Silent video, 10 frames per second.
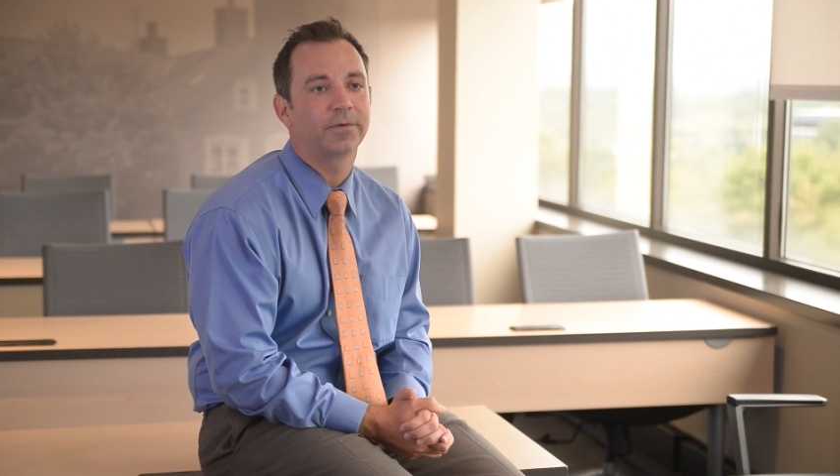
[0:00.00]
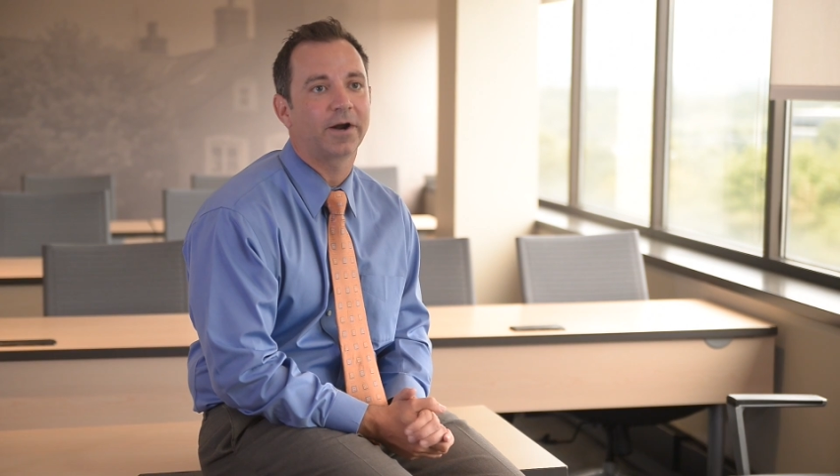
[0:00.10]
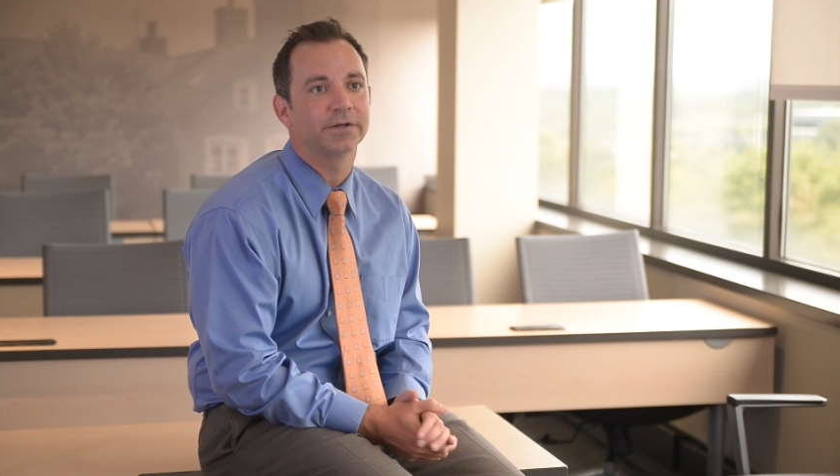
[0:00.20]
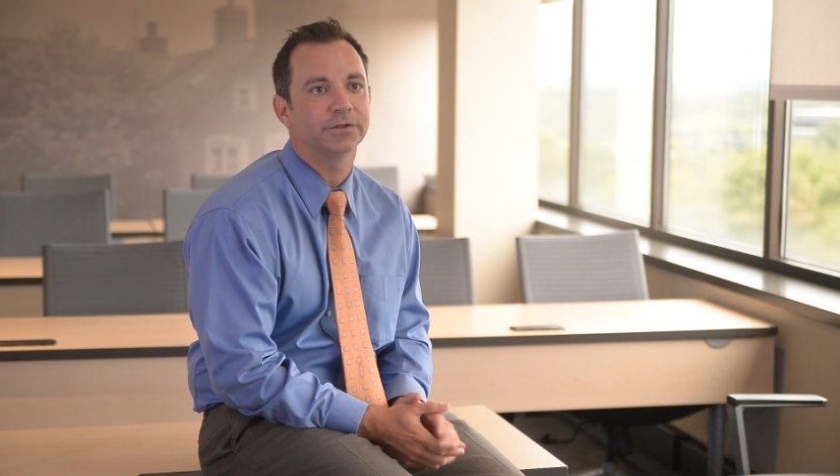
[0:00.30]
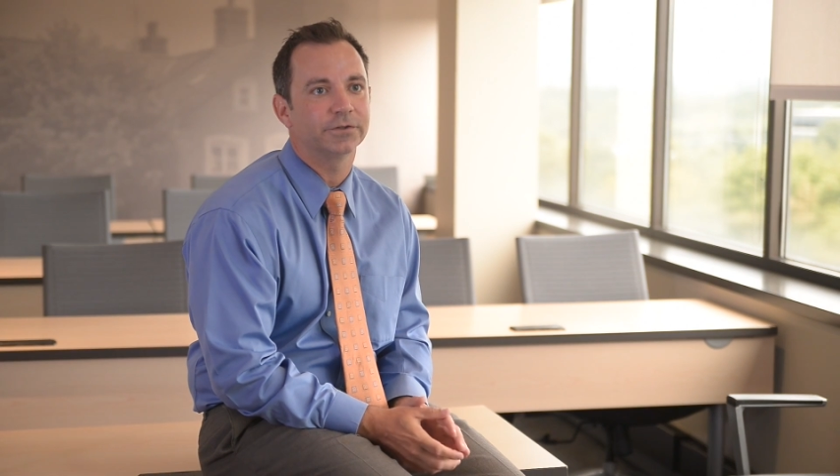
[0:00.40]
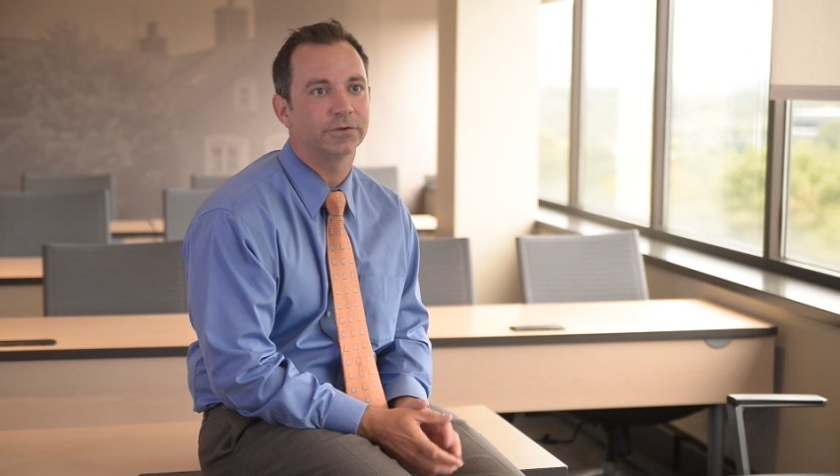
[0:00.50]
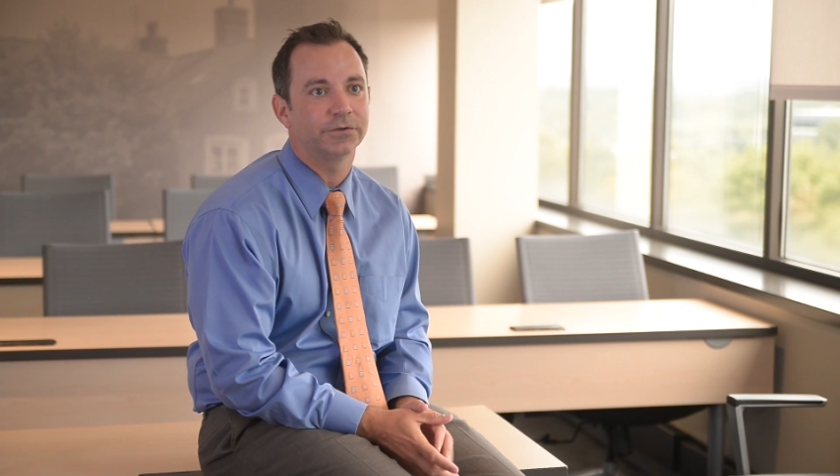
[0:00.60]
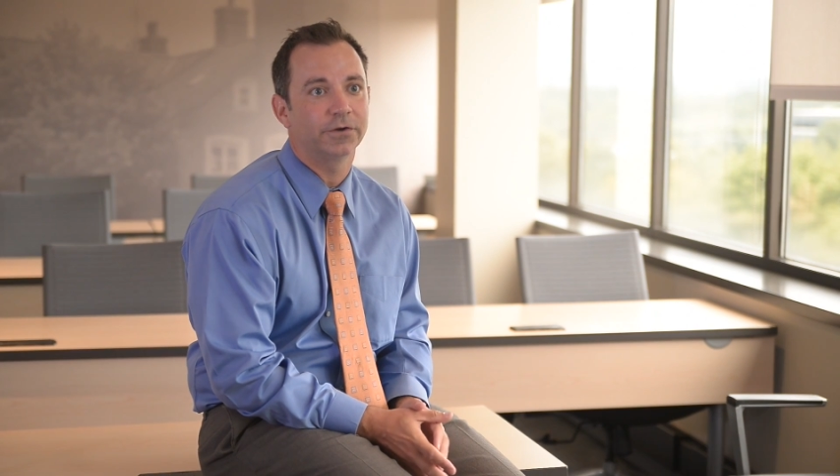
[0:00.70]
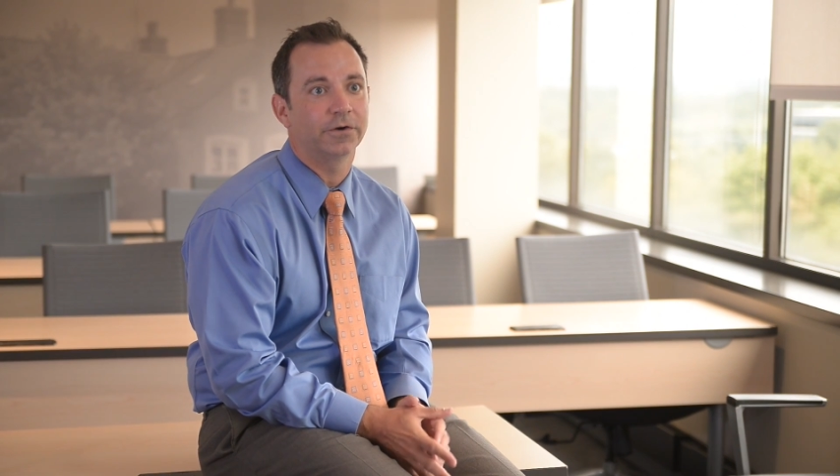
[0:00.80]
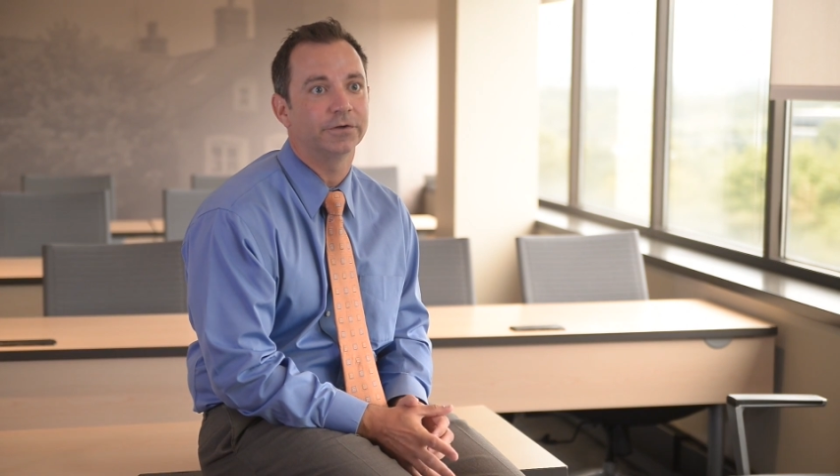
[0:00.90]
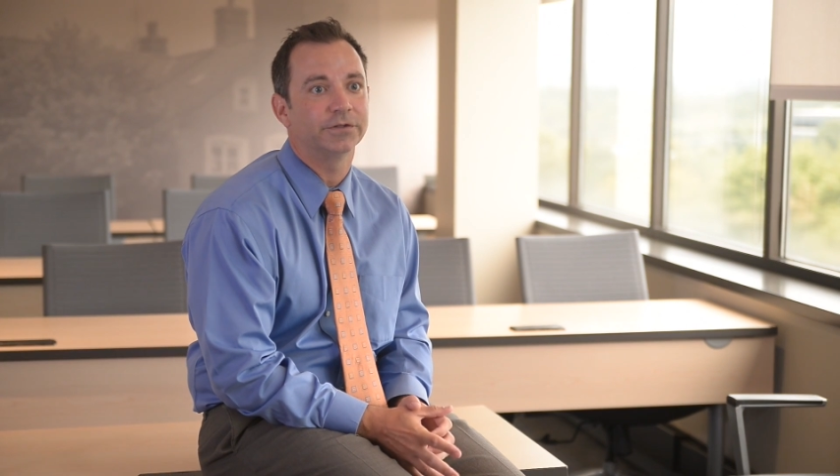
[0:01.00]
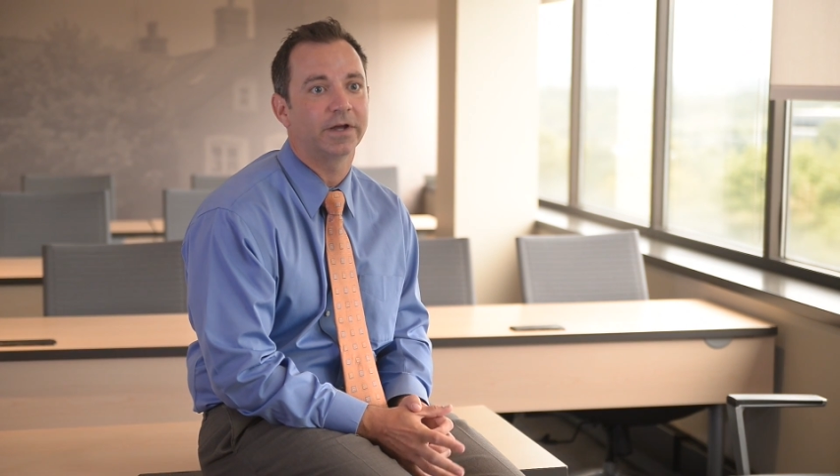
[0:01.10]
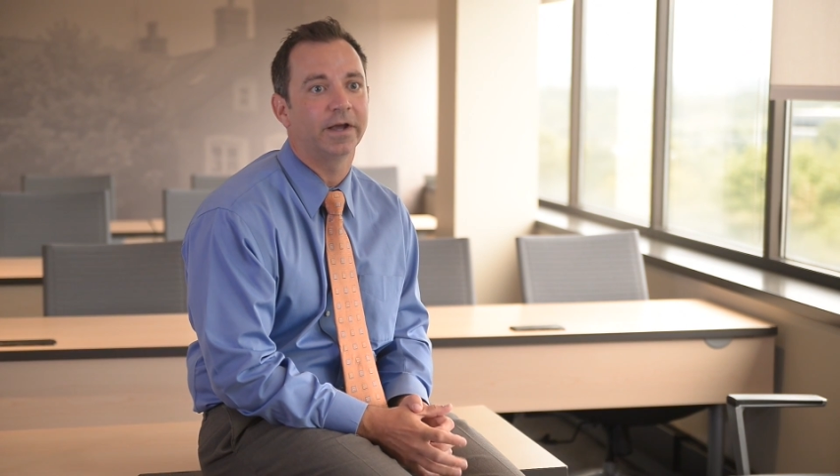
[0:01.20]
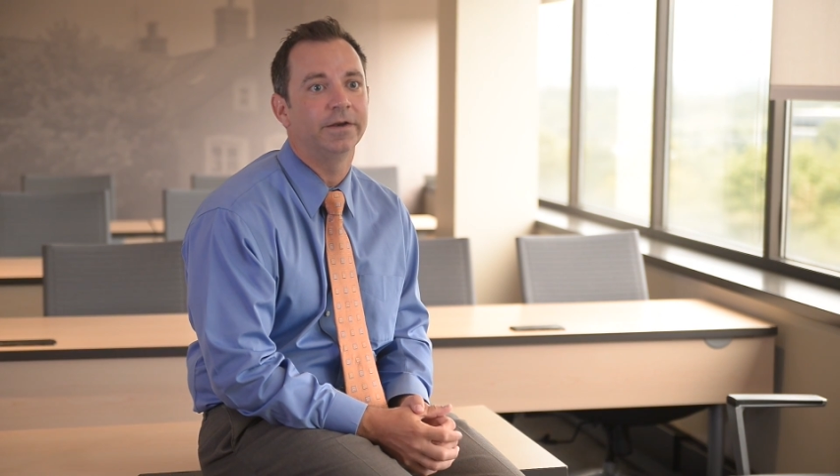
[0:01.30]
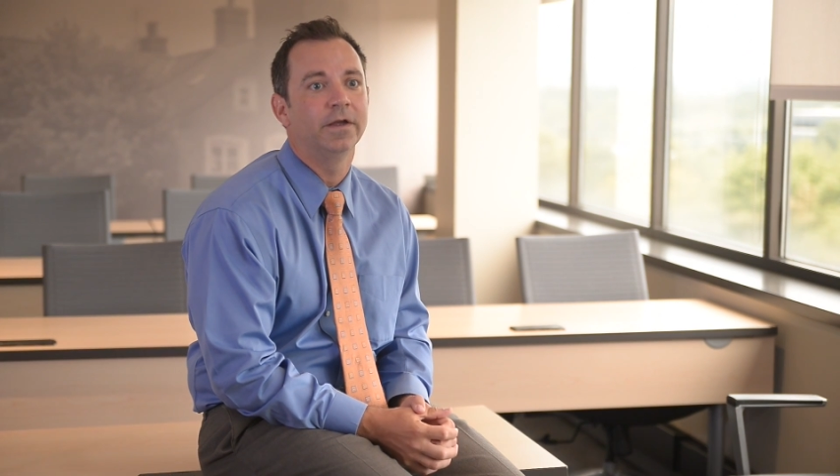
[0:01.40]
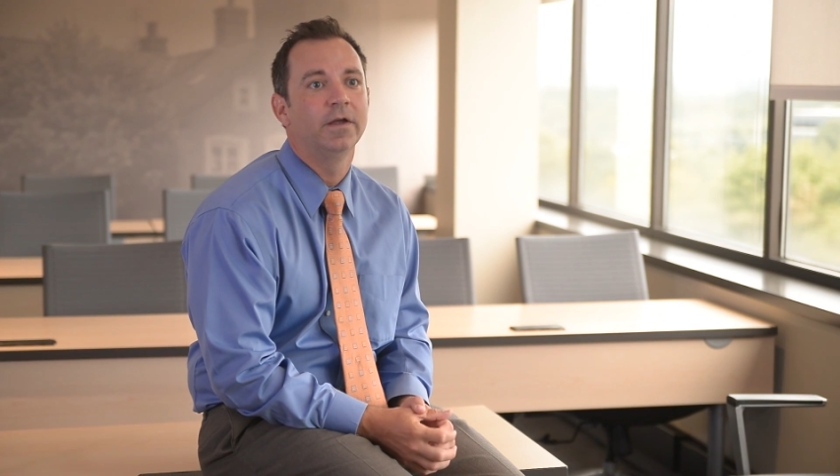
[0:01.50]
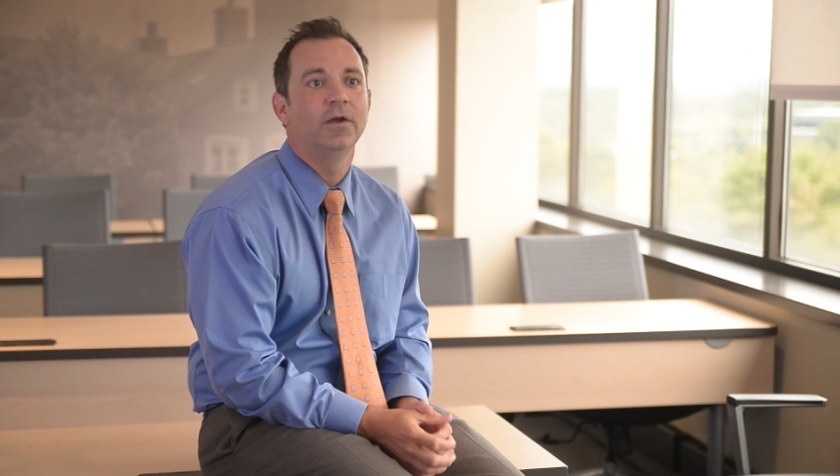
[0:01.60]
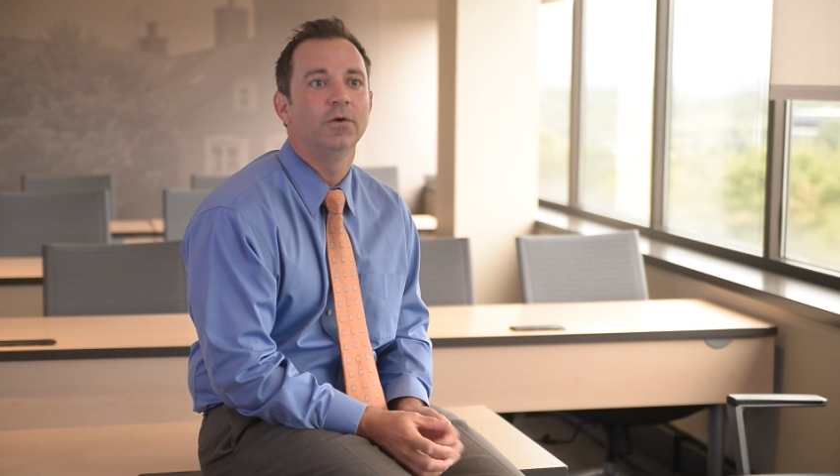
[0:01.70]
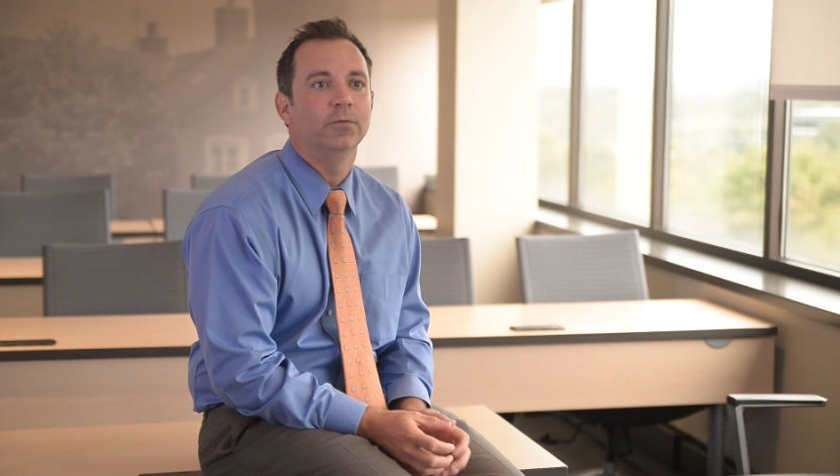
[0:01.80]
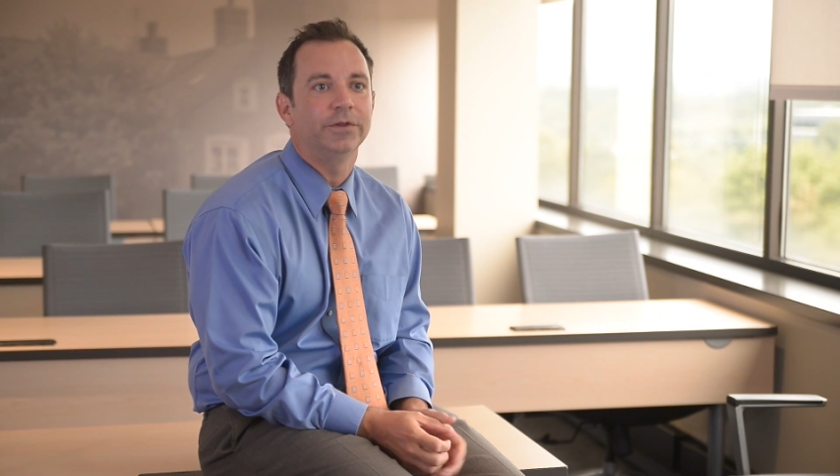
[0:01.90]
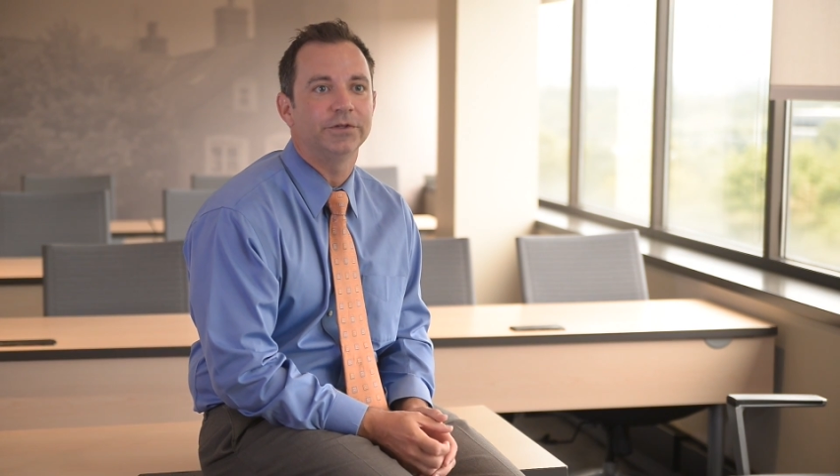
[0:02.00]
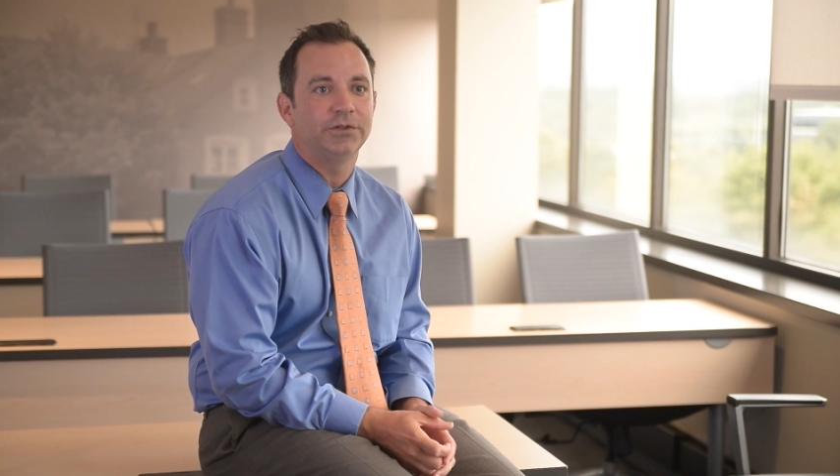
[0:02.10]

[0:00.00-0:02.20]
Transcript: processors are designed with a